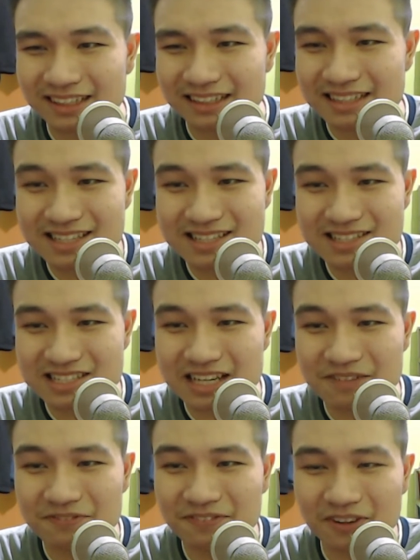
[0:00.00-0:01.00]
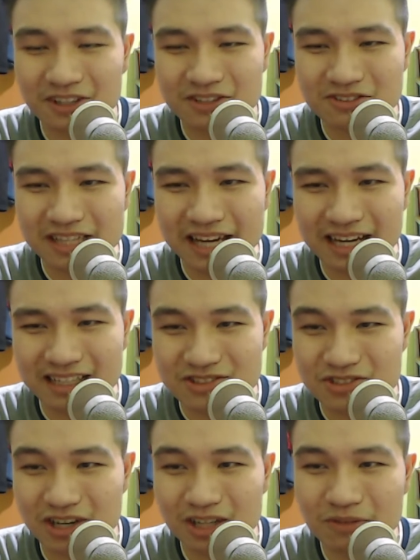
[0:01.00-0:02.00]
this guy just got flung into the air and then
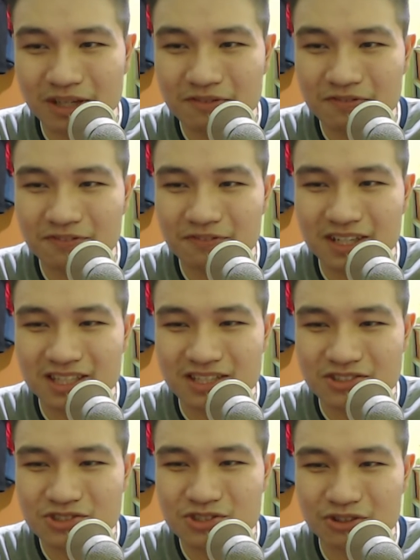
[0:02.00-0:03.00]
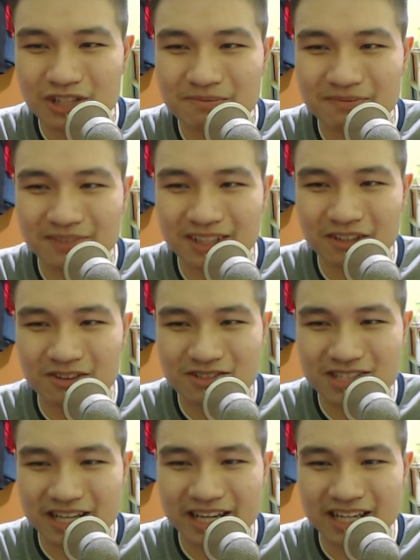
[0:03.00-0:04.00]
John Wick fucking shoot him across
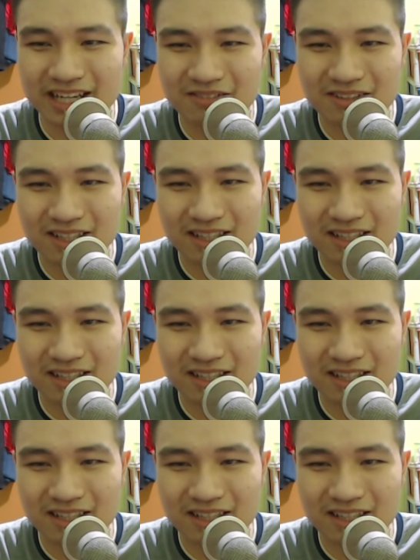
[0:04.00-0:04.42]
the air.